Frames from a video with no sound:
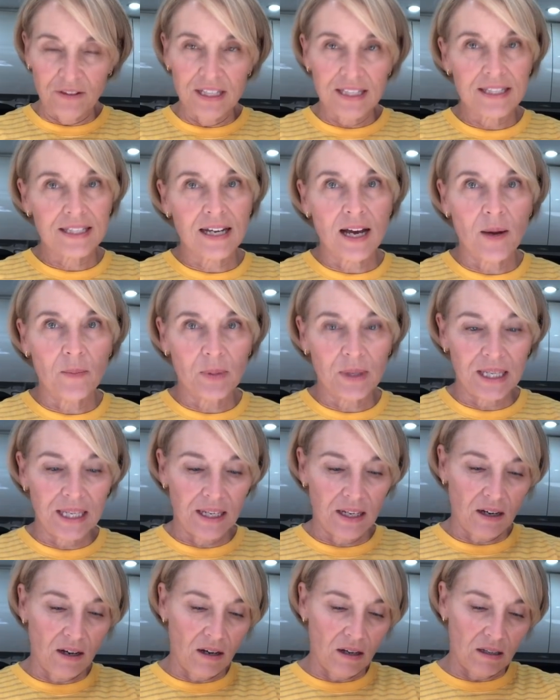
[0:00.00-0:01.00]
this company
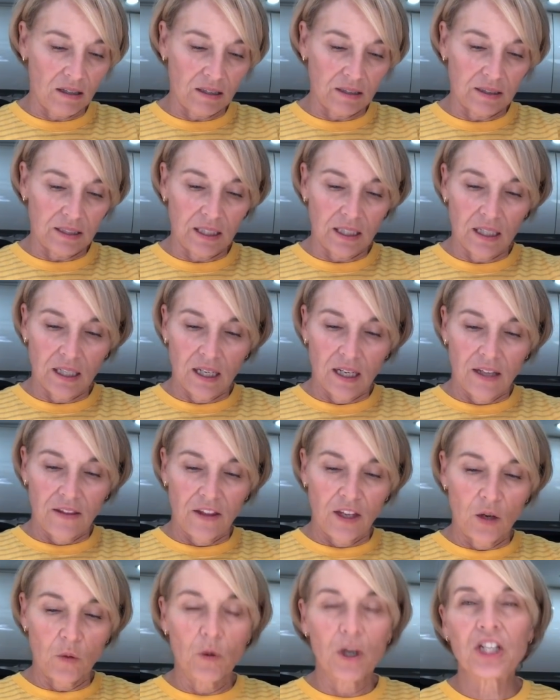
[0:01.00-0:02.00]
called
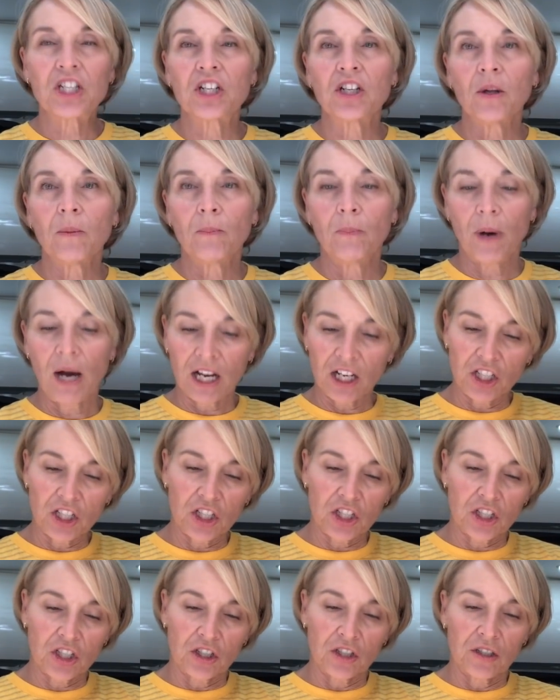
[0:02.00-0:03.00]
the Original Bug
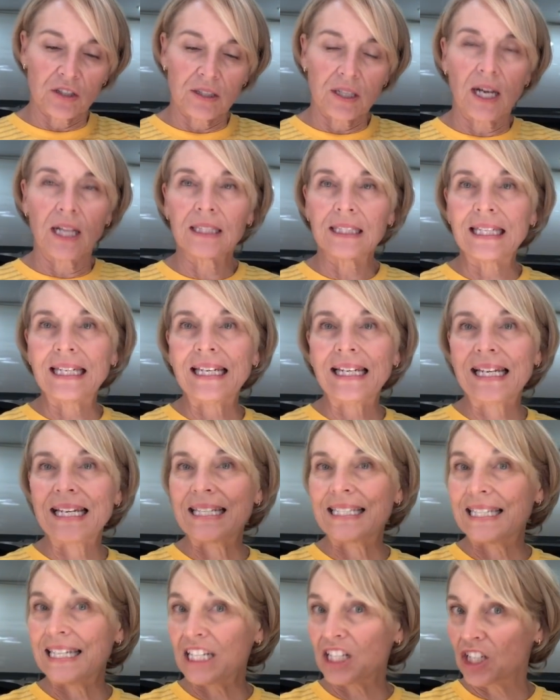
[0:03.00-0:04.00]
Shirt Elite
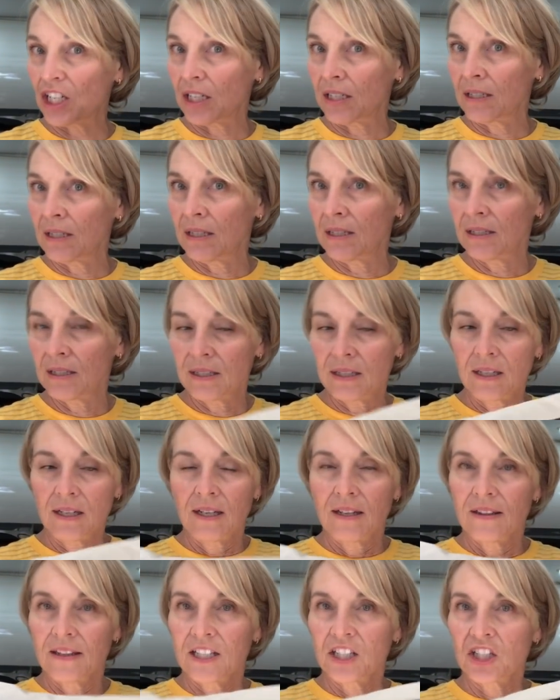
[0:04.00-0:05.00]
Edition.
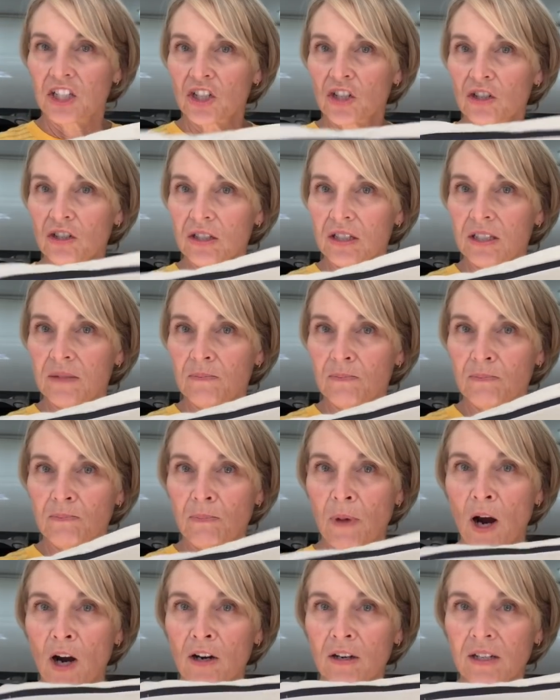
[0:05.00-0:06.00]
The shirt
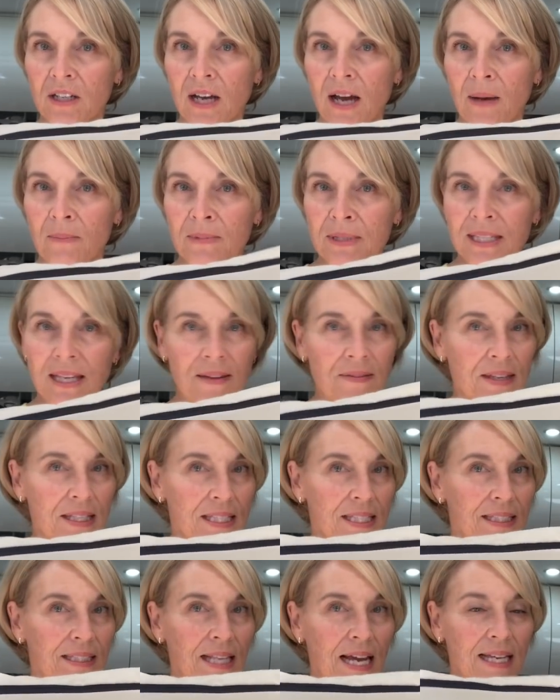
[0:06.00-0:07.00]
part comes in
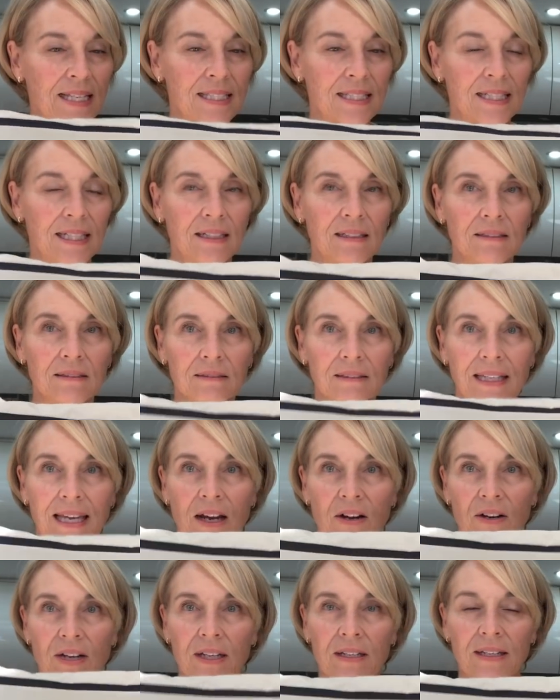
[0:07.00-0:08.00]
this nice little
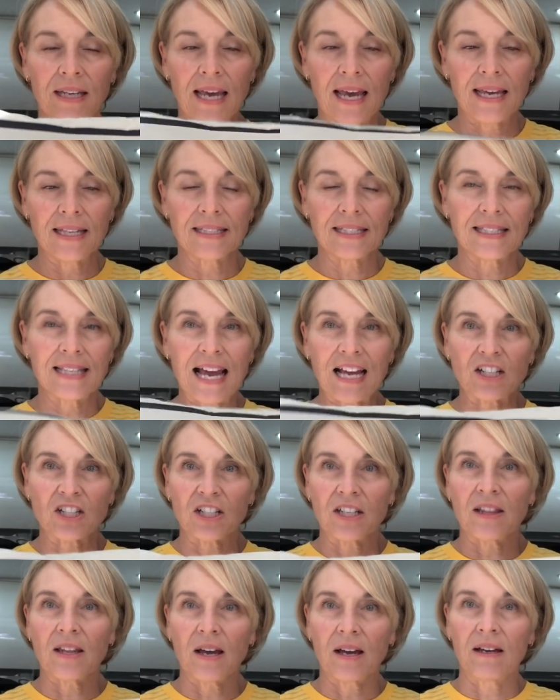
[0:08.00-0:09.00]
carrying case. It's
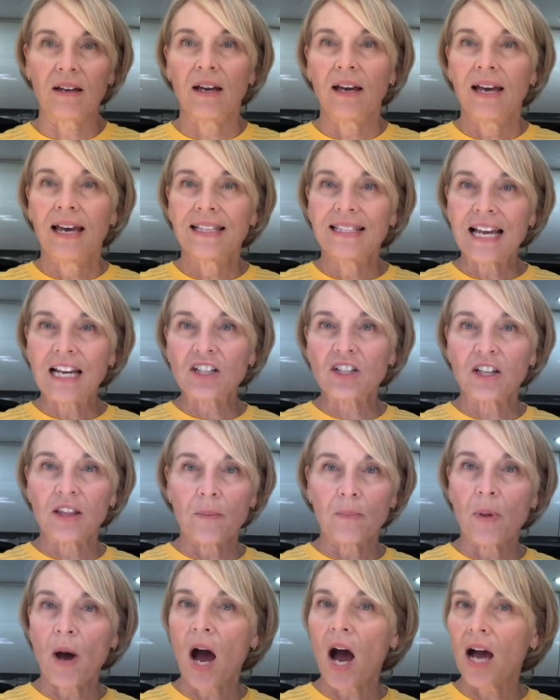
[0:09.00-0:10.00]
actually the
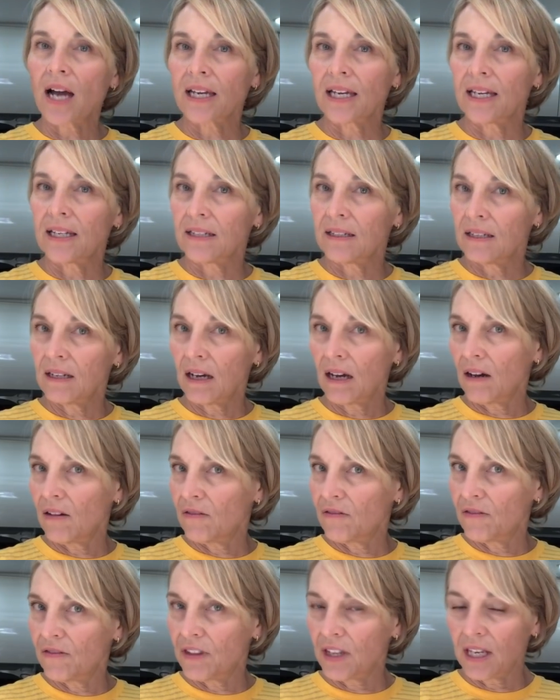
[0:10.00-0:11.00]
pocket
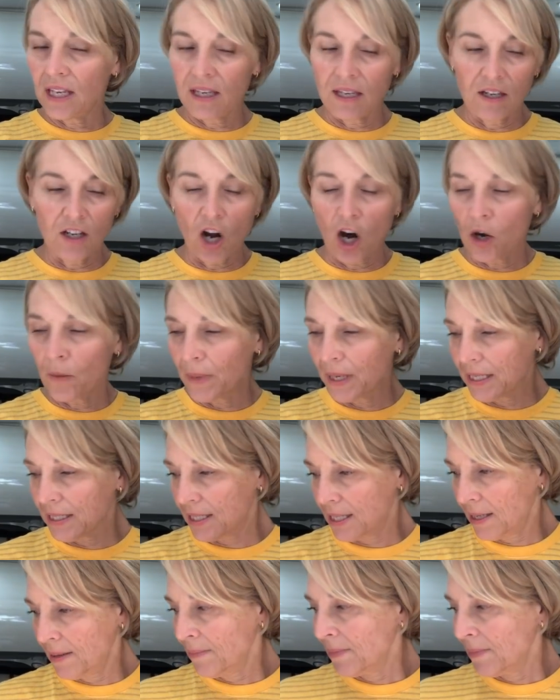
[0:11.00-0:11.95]
of the garment.